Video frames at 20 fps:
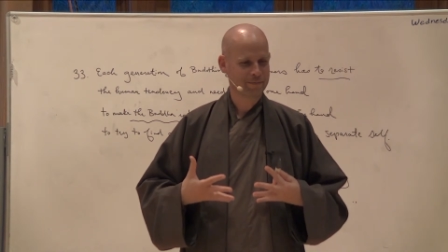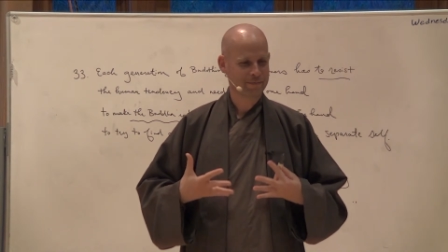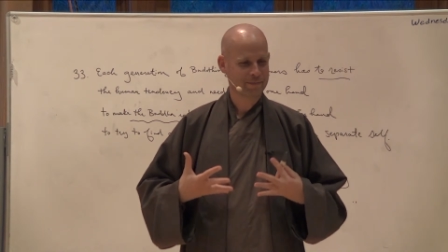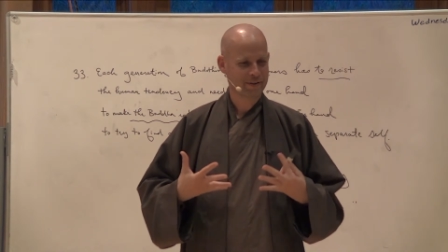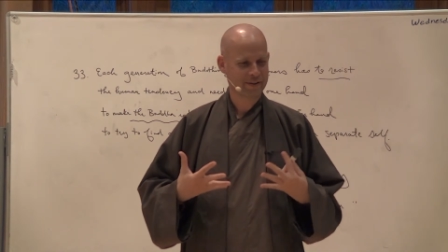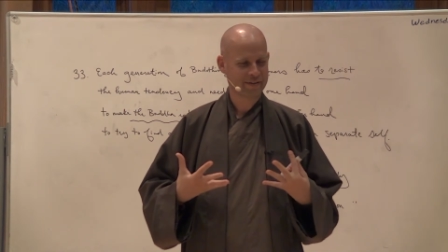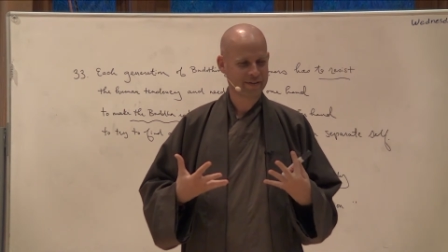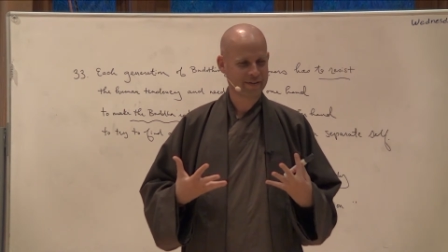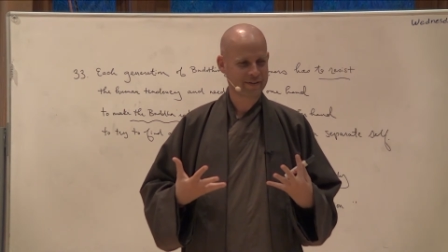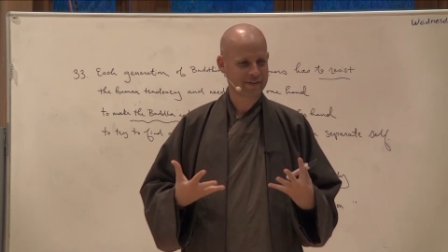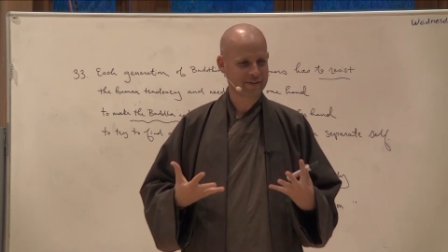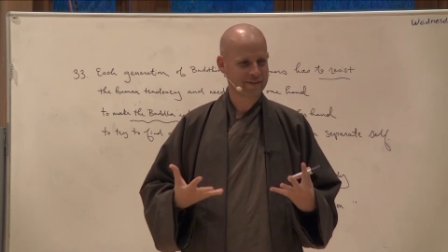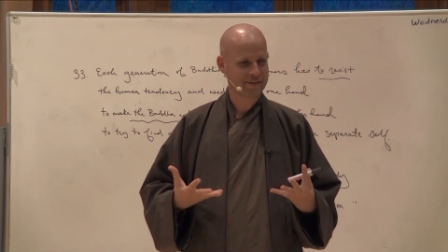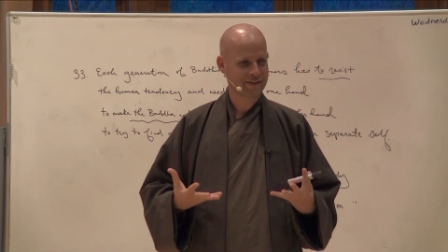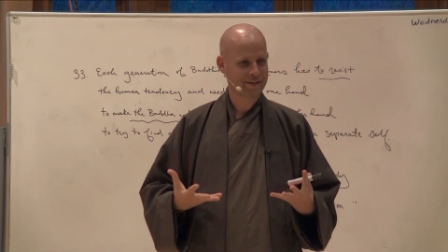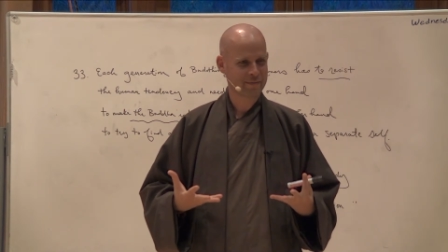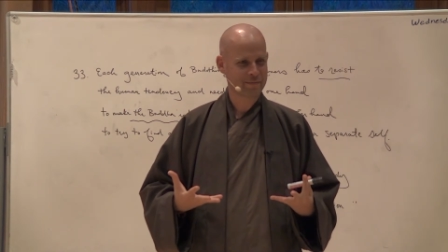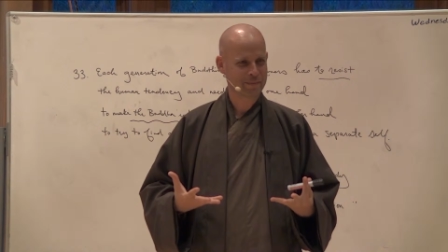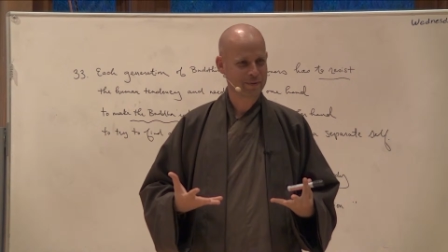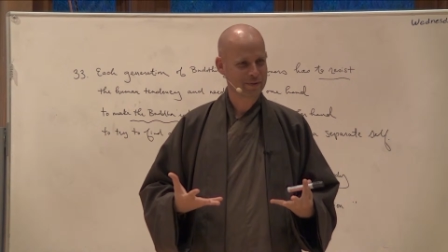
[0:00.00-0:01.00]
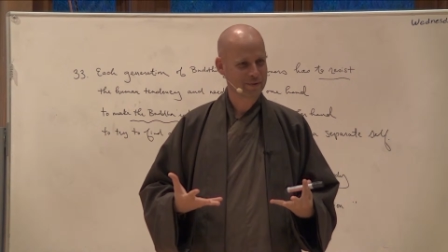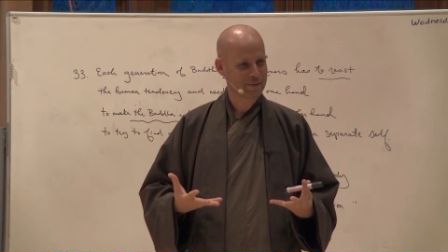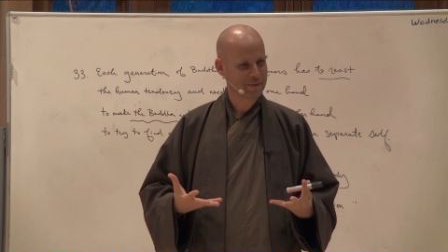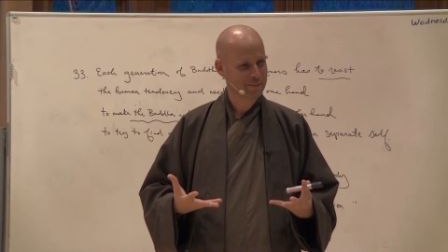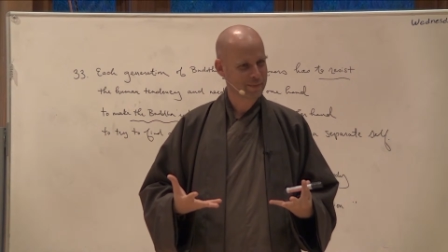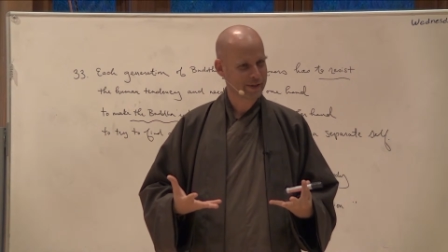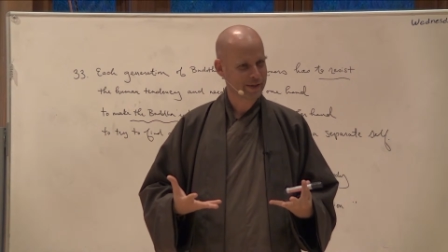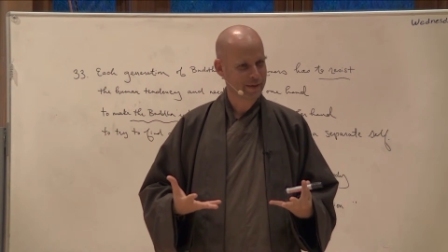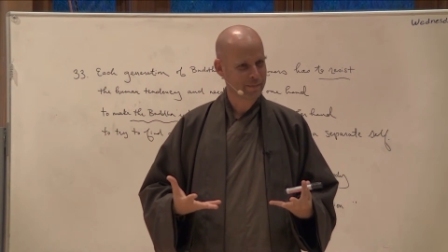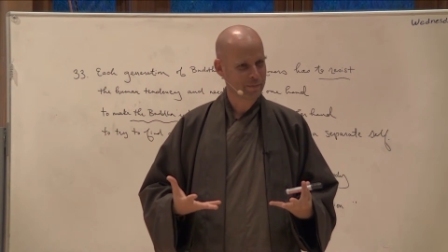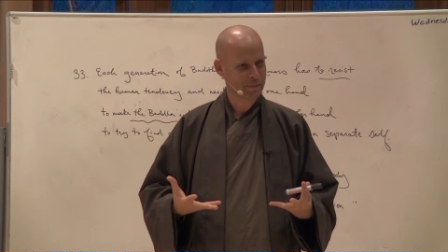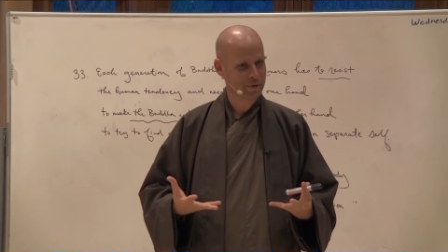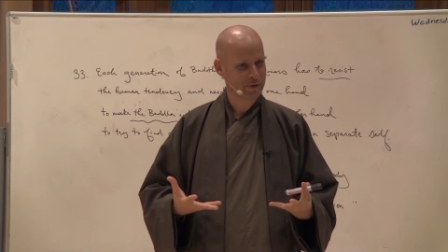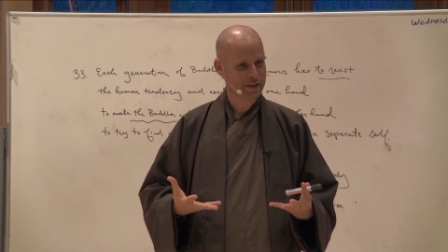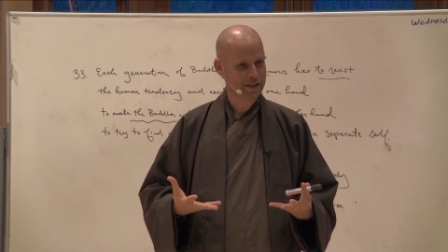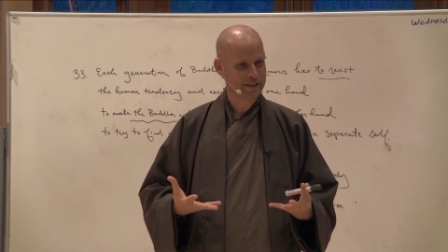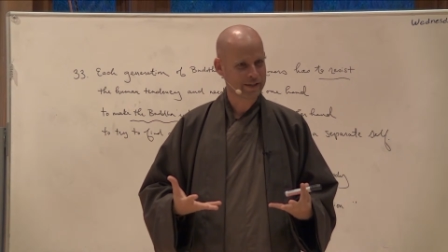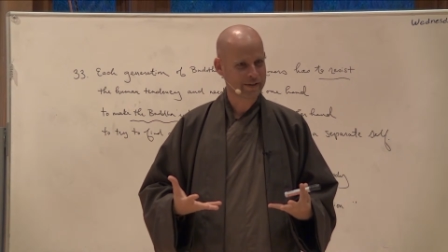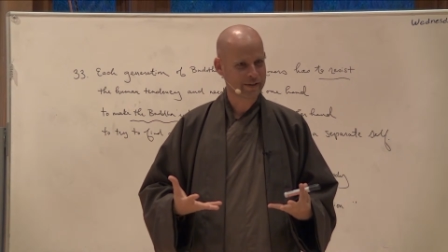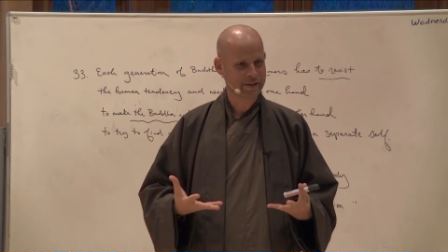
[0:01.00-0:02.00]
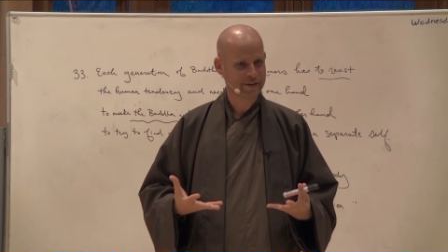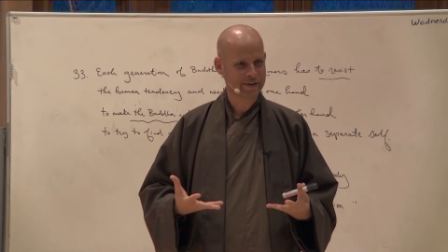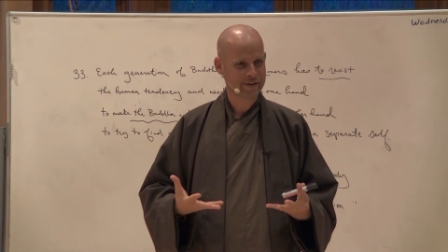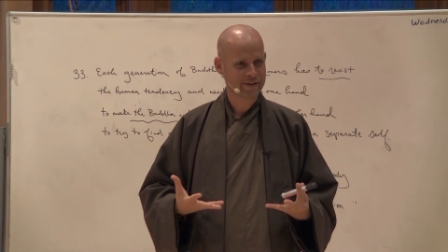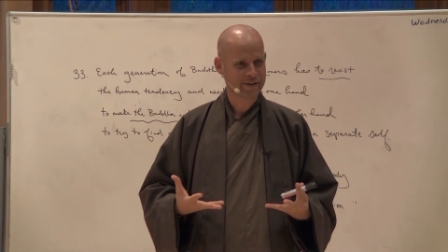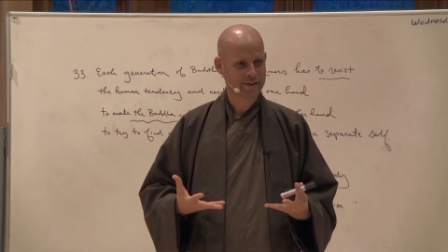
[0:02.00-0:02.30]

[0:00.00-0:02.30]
His skin became more clear